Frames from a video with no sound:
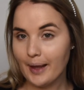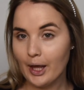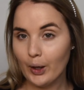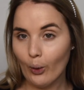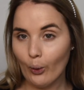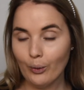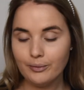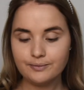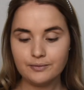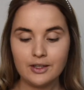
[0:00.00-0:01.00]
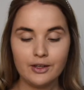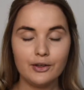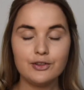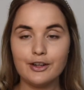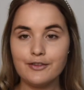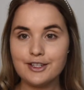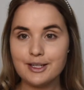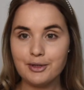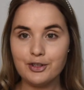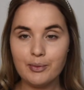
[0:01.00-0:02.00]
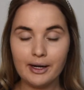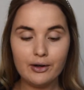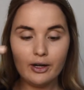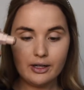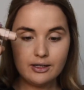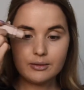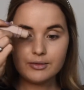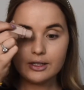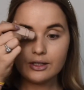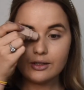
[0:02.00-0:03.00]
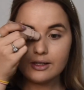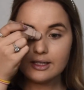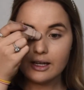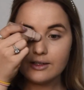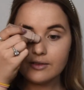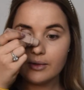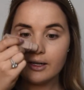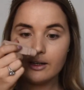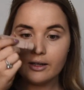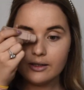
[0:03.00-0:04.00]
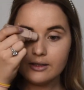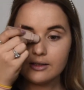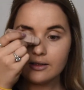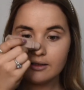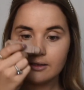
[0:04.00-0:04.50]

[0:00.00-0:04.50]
Yeah. So first I'm gonna do my nose. I'm just gonna do the size of my nose.